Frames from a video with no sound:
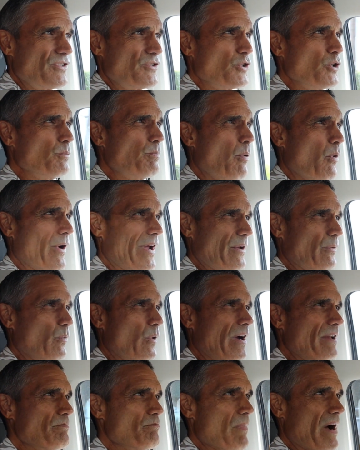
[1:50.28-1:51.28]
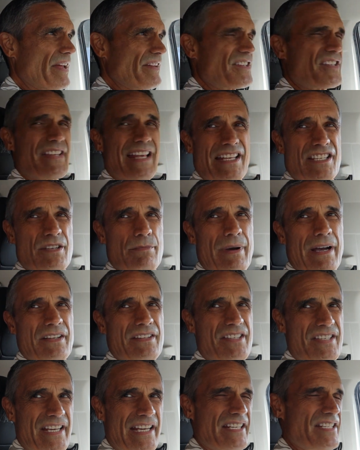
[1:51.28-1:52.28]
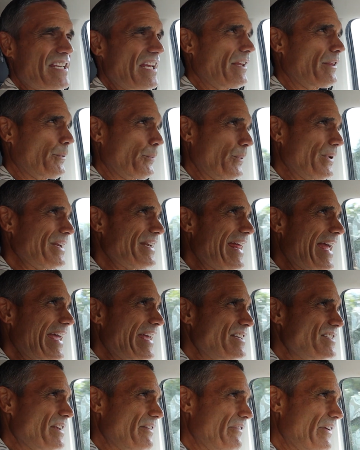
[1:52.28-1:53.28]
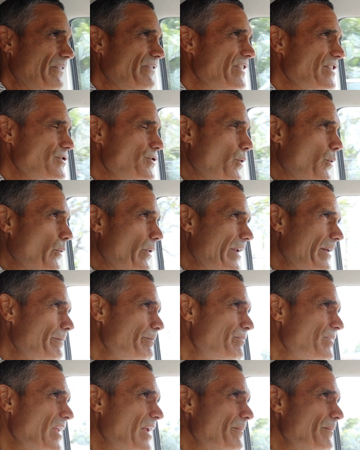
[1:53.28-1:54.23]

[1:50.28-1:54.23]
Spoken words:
2.1 months, that's about 63 days of inventory,